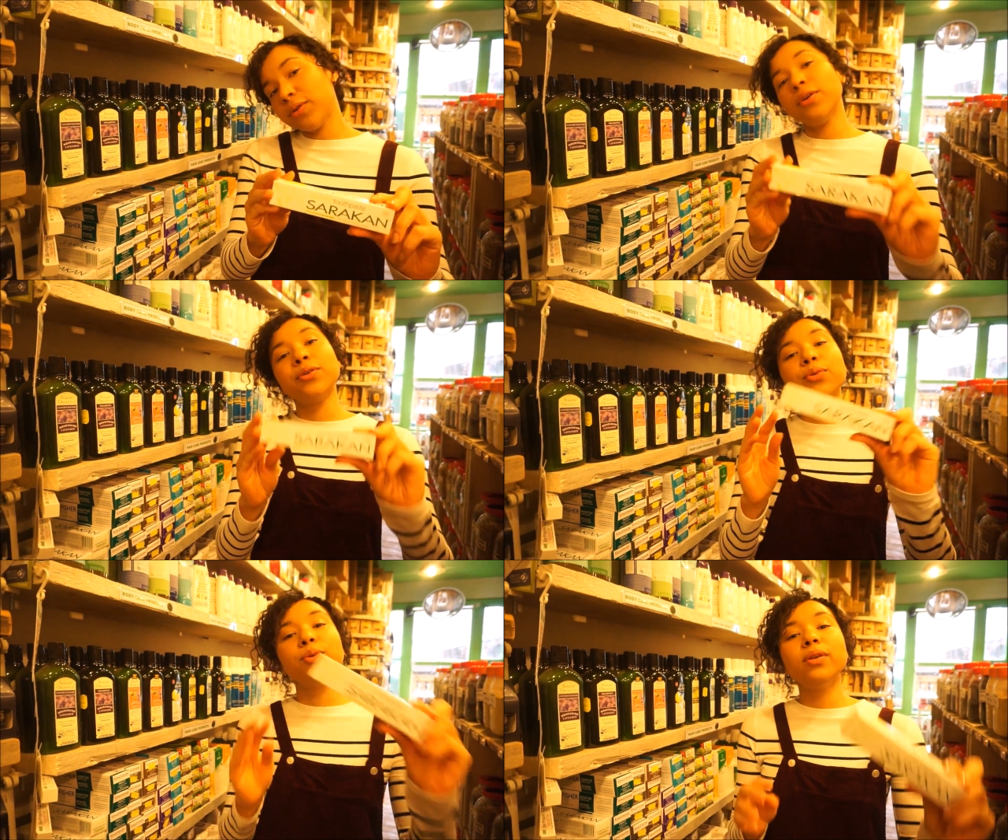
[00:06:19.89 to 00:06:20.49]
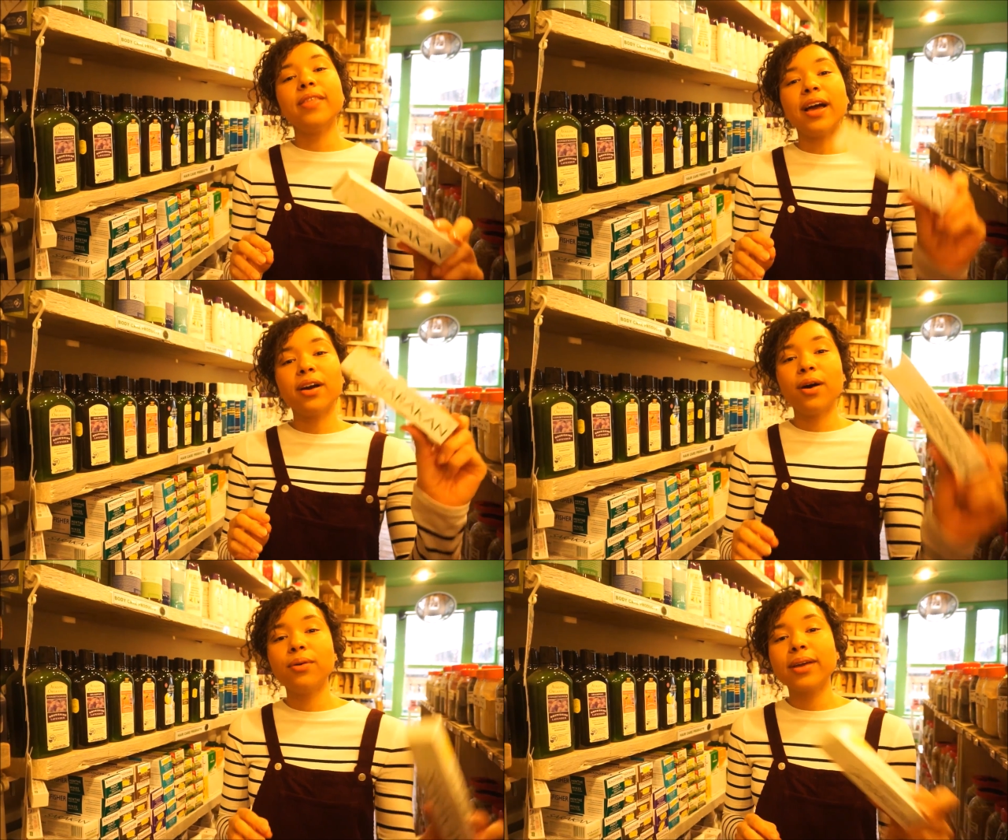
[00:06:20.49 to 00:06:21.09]
on all of that
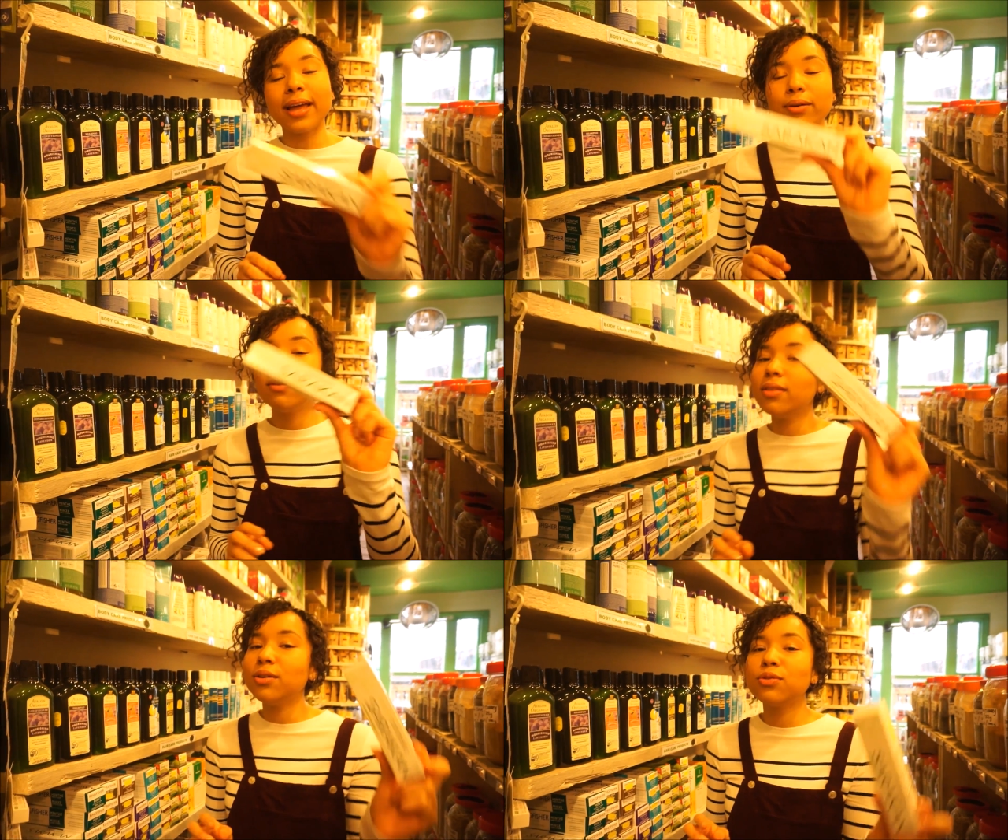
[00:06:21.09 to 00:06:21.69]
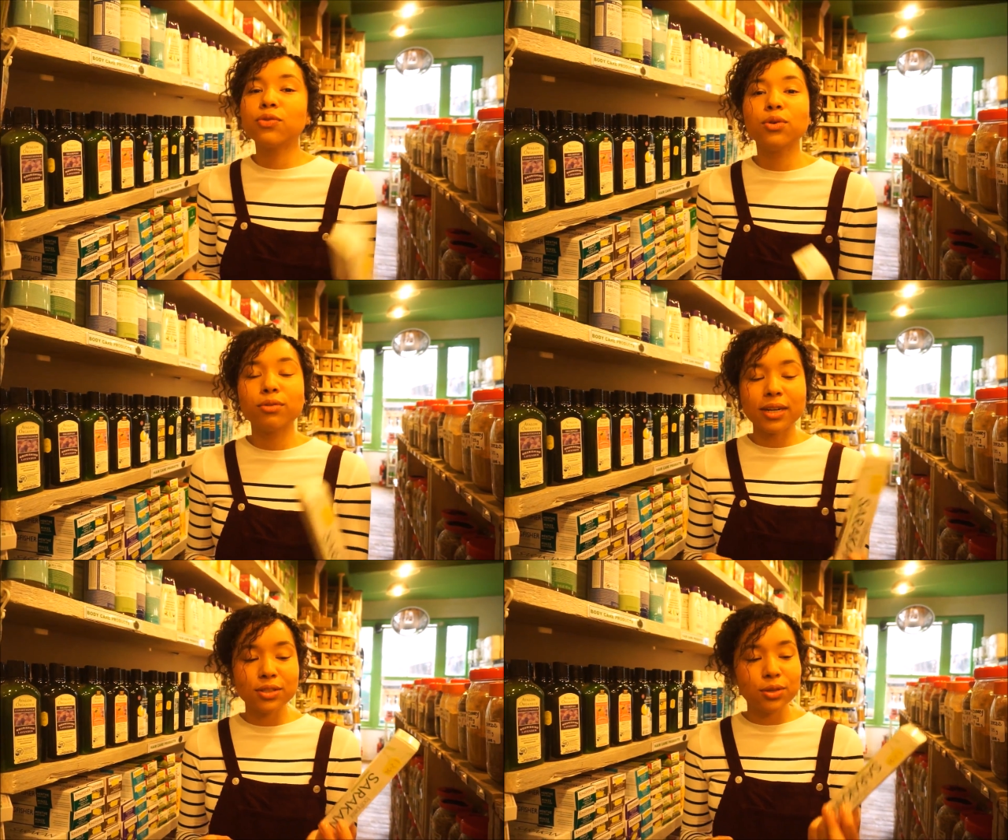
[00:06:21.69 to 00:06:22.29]
Colgate all of those
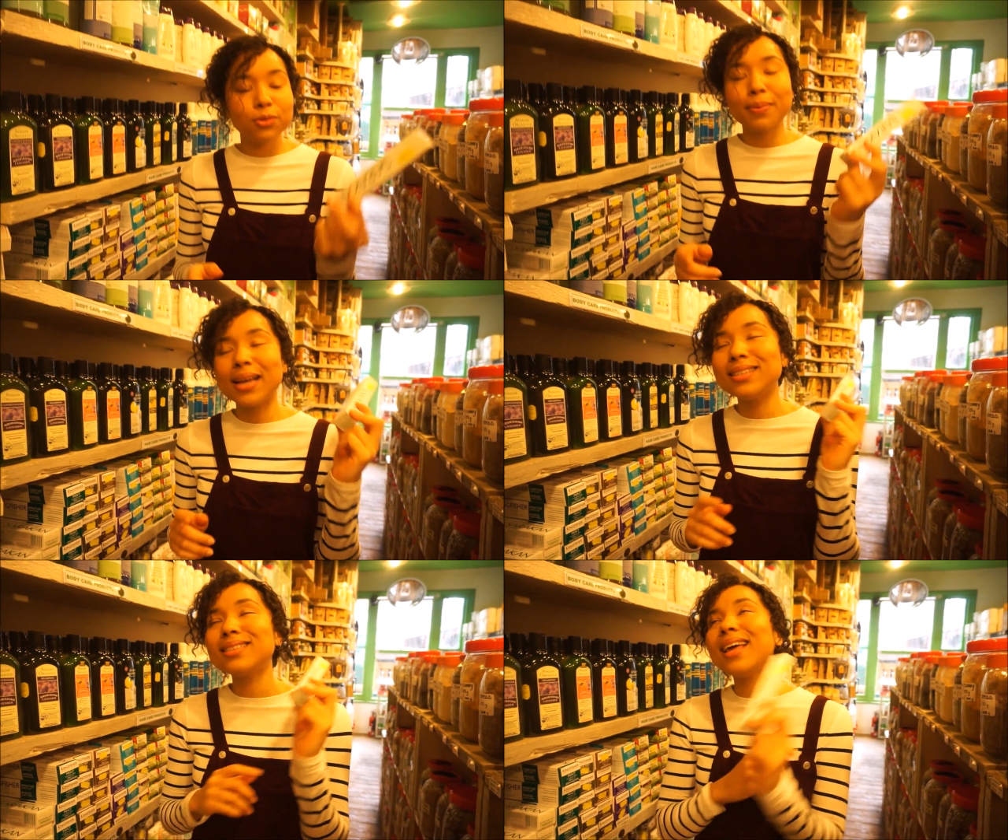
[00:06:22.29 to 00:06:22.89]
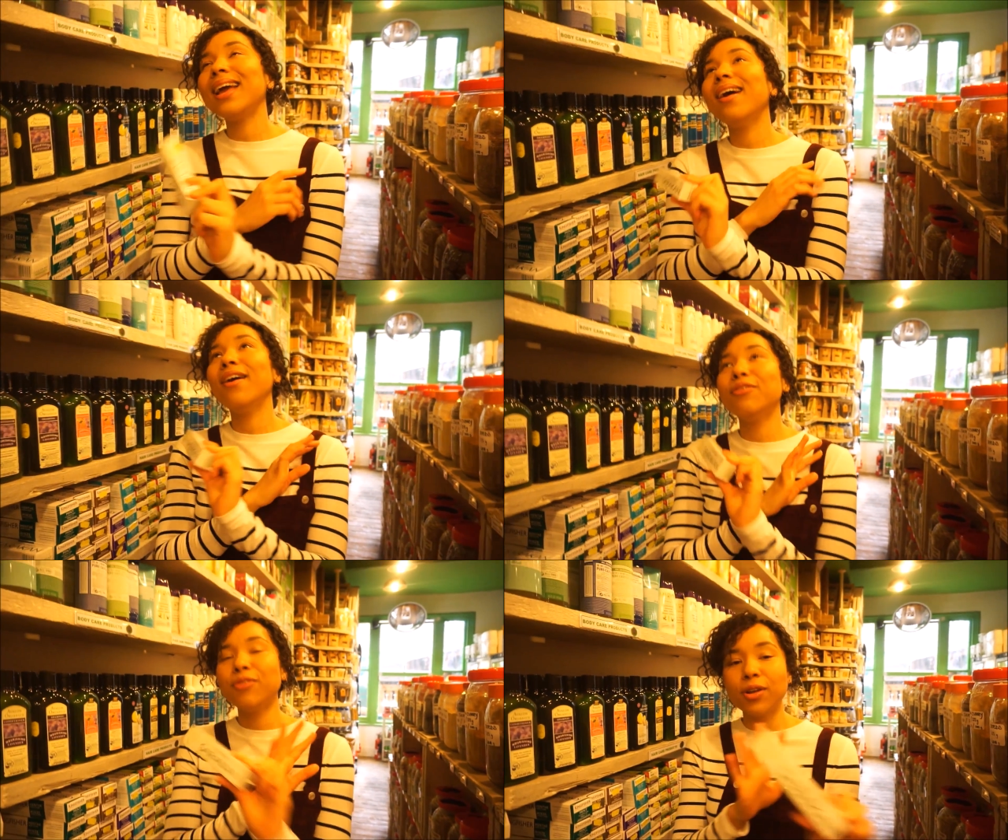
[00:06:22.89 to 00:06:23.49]
fluoride toothpaste they
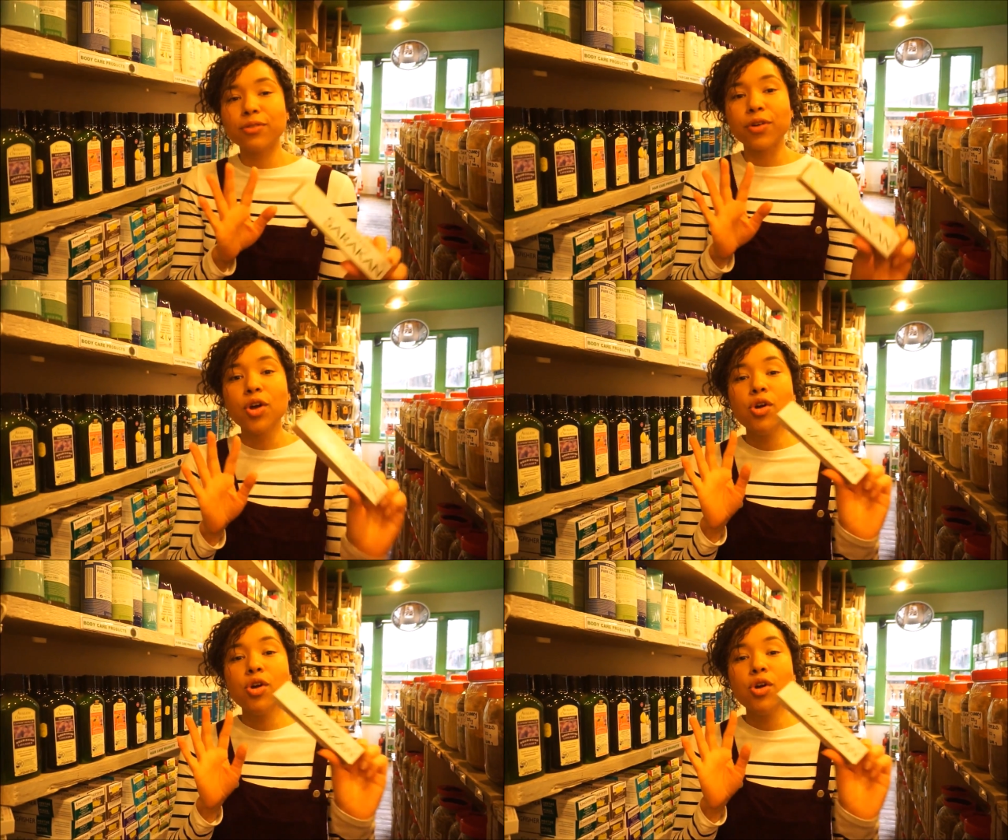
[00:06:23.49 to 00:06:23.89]
are full of